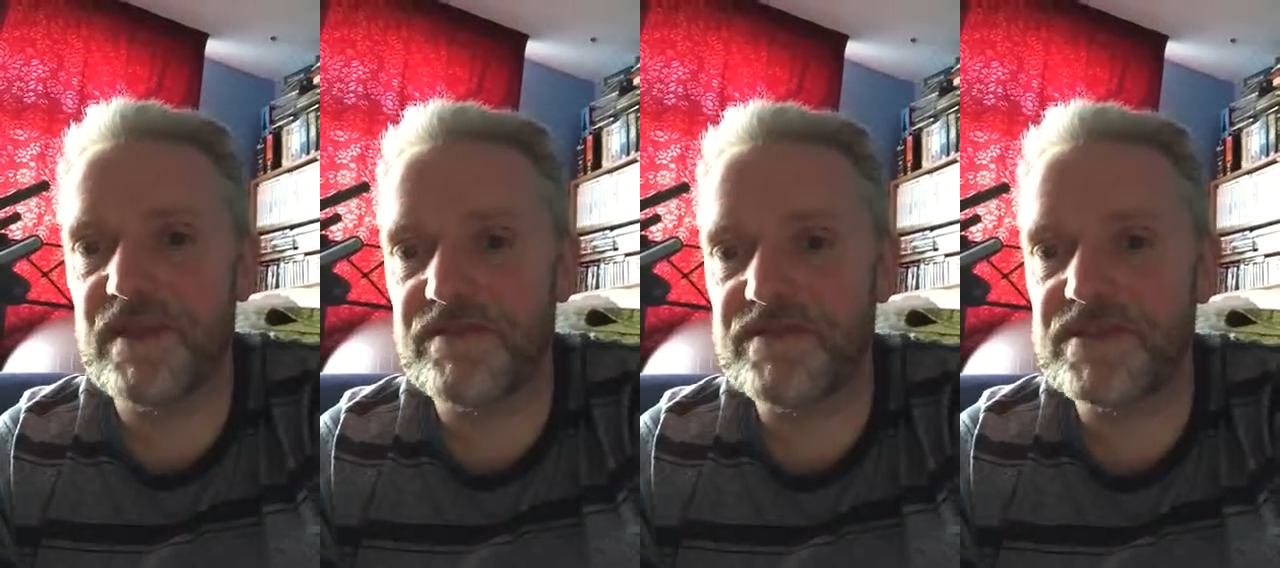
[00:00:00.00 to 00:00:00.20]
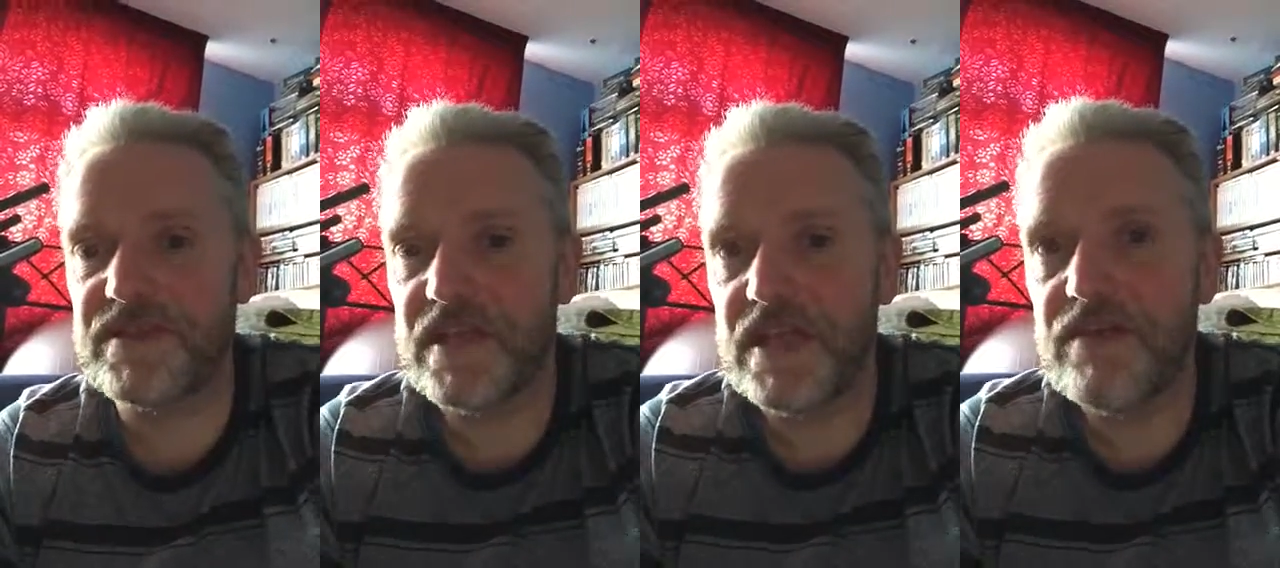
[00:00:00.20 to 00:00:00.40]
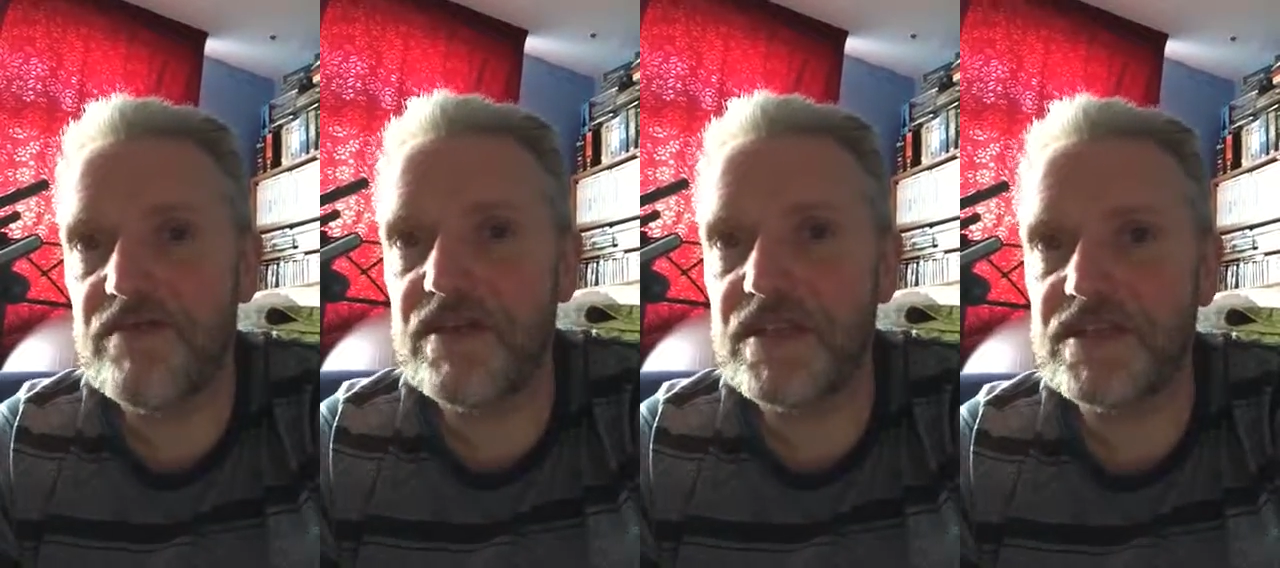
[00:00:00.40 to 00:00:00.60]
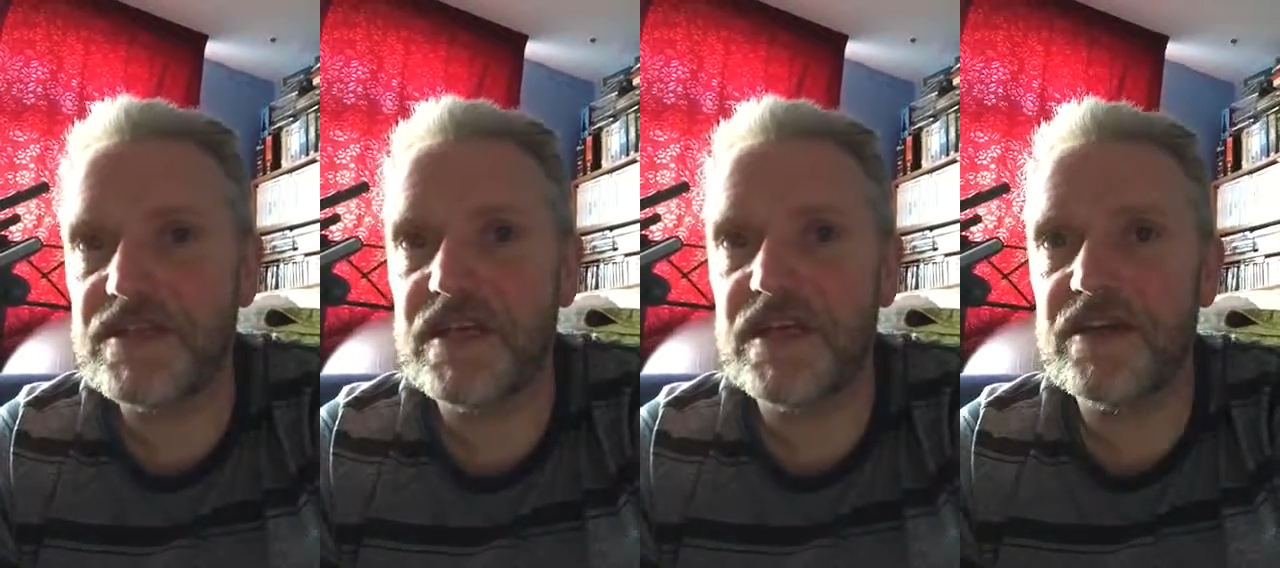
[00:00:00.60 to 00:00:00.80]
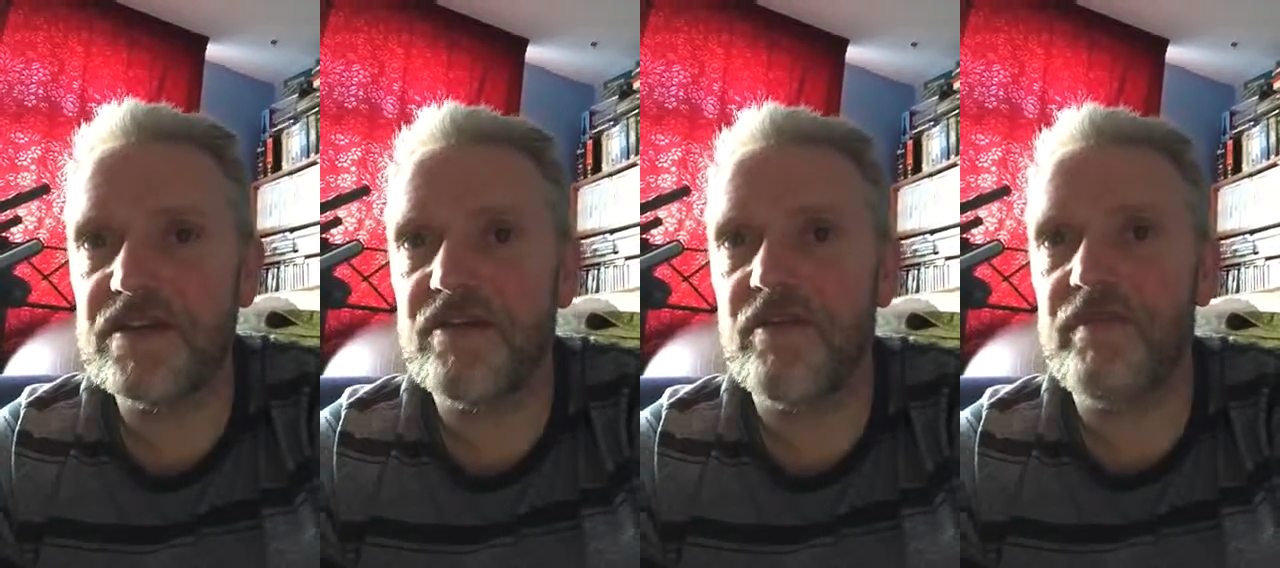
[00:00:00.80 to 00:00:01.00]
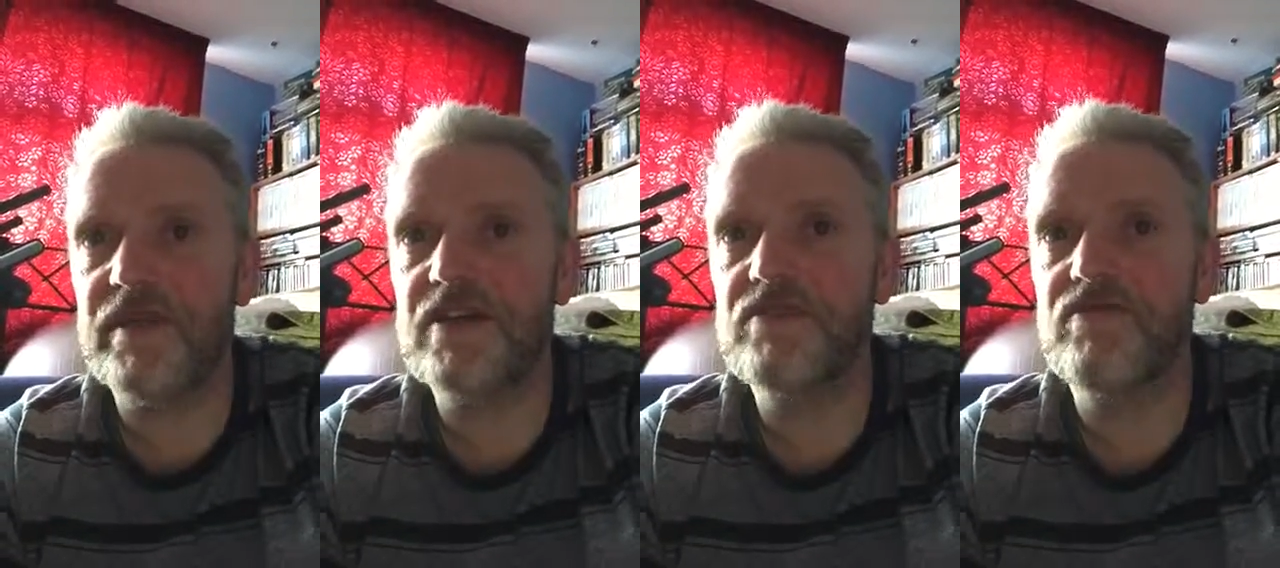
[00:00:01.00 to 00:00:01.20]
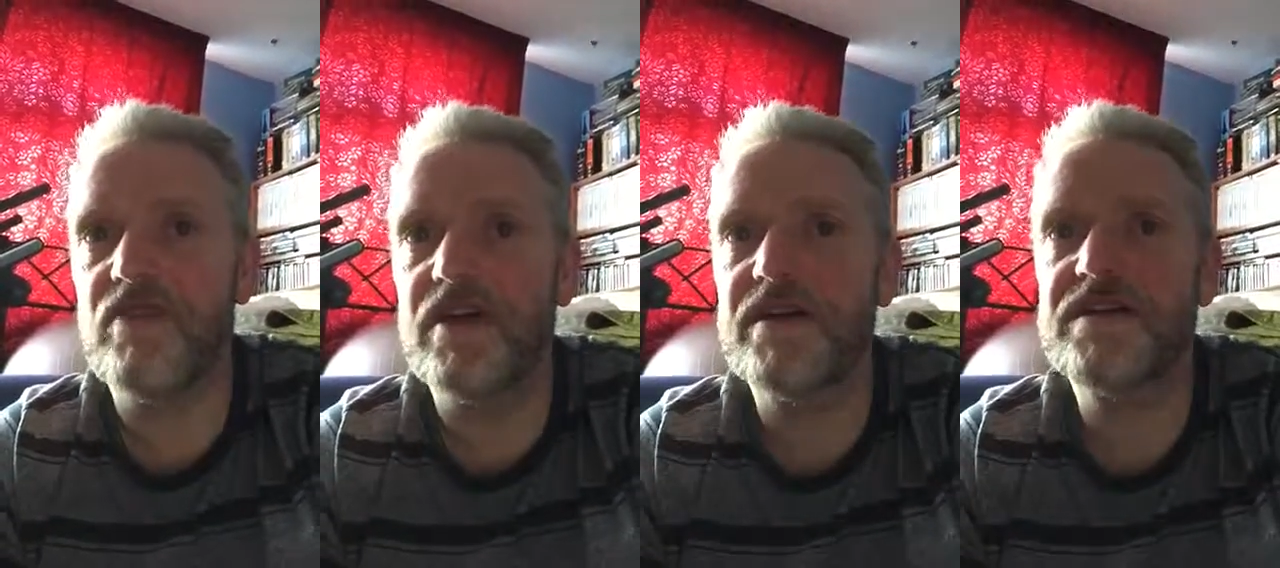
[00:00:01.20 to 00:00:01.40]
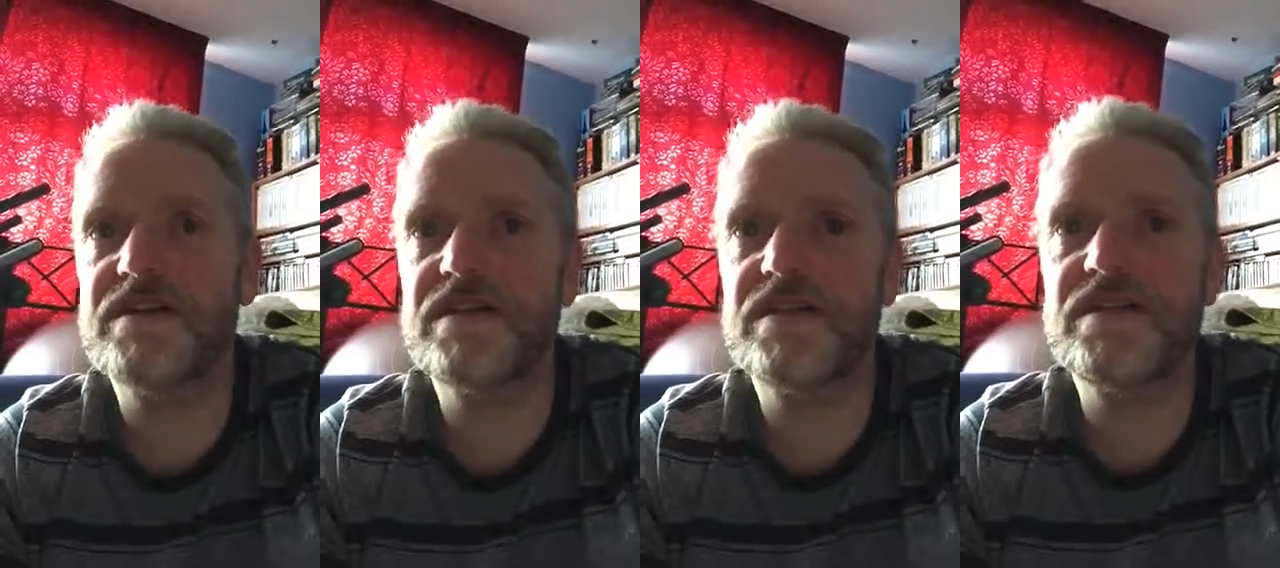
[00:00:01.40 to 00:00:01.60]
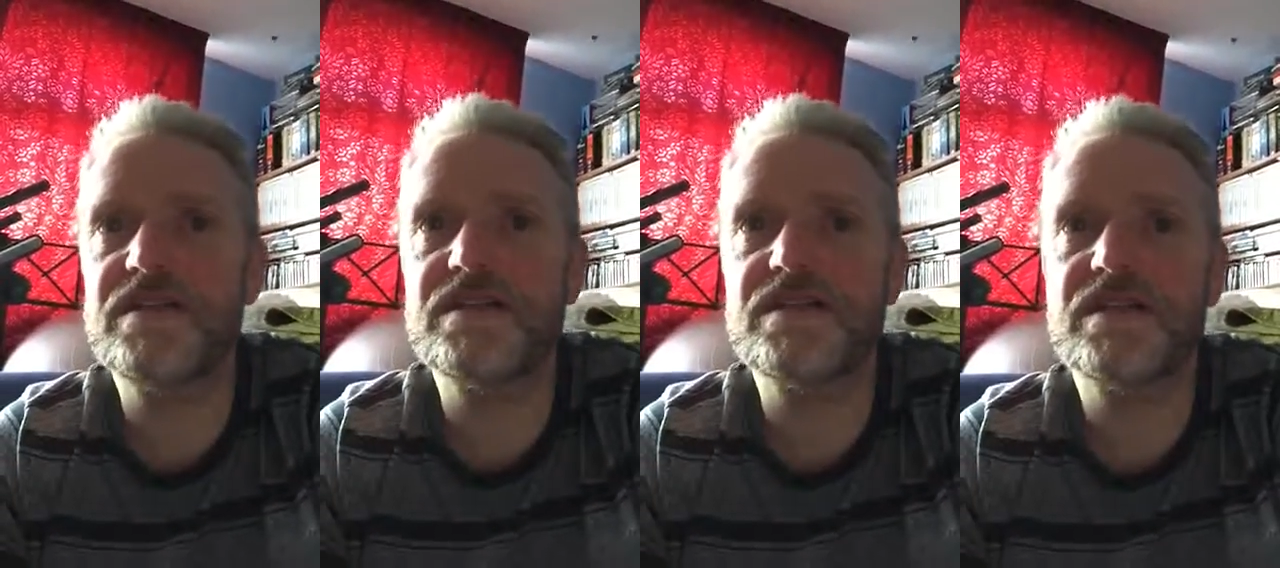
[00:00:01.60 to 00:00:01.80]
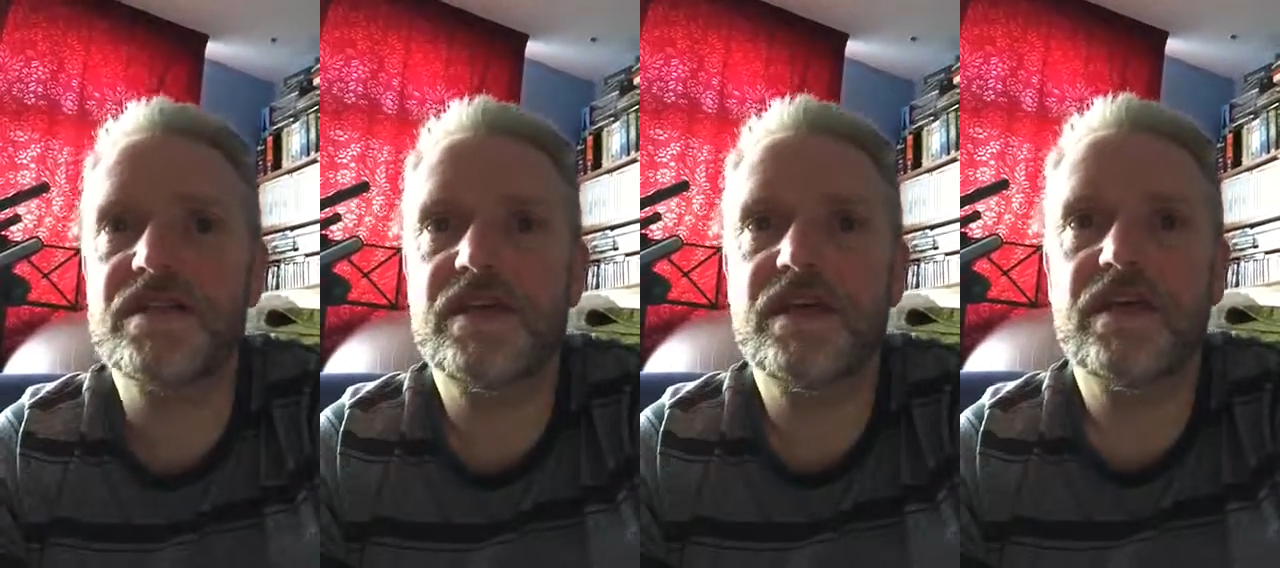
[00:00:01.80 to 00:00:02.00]
serious economic
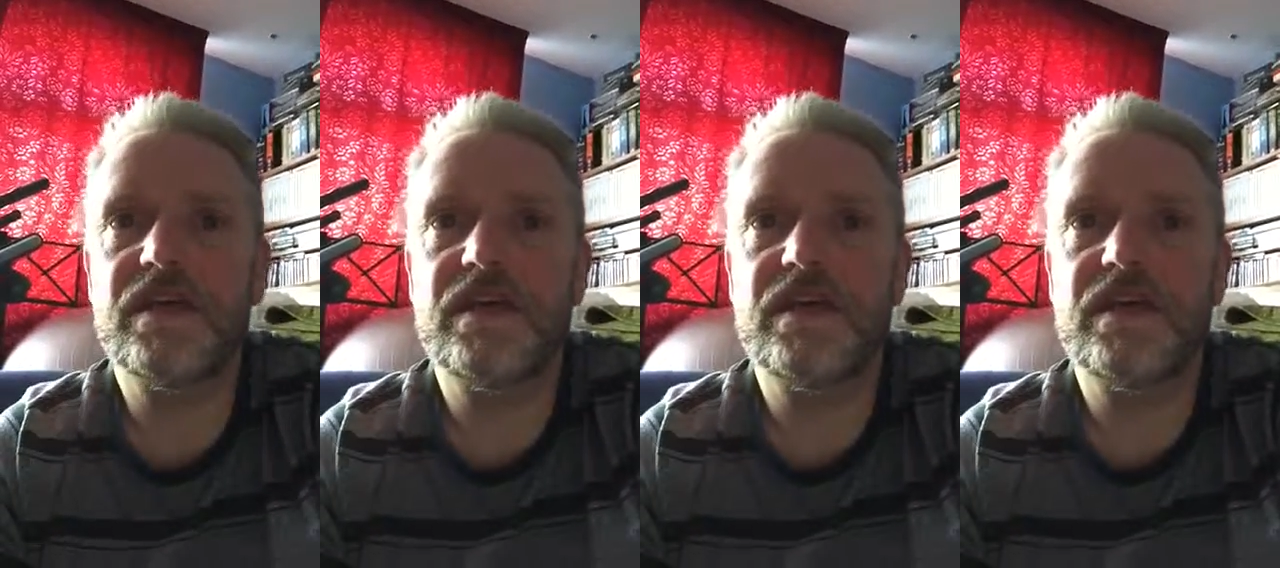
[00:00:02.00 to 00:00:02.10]
crises.